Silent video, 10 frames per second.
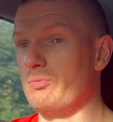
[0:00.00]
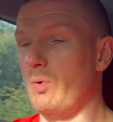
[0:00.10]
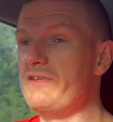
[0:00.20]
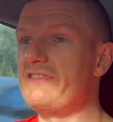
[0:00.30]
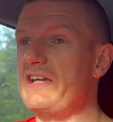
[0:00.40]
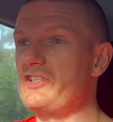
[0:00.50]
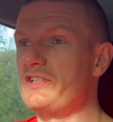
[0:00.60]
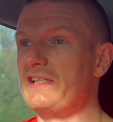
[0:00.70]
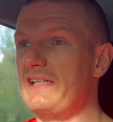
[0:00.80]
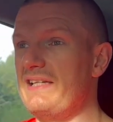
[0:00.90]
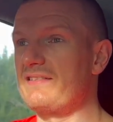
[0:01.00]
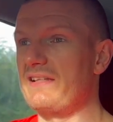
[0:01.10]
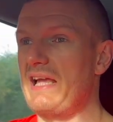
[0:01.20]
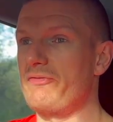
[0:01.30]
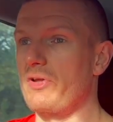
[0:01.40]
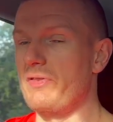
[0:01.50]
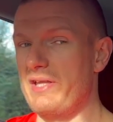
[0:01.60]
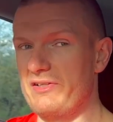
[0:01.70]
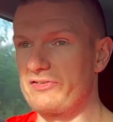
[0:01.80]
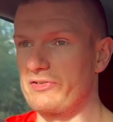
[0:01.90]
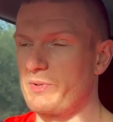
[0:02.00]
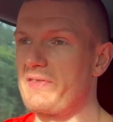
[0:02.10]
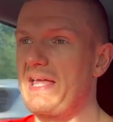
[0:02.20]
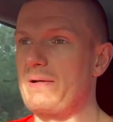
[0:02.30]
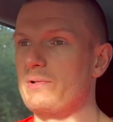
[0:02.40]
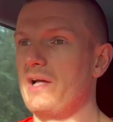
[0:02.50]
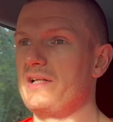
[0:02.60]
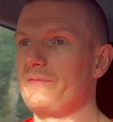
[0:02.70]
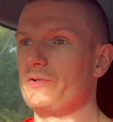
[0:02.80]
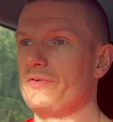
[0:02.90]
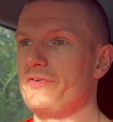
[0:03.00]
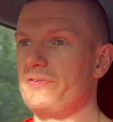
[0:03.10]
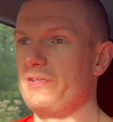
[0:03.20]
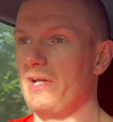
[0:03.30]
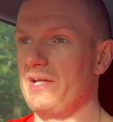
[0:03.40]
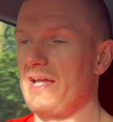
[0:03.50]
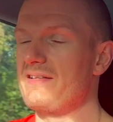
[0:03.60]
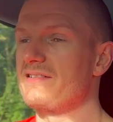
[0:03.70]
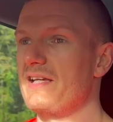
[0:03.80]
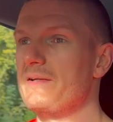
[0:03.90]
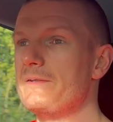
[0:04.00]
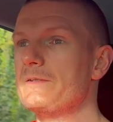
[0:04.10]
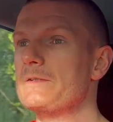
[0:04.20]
one session at least left on this. So we did the outline of it all yesterday.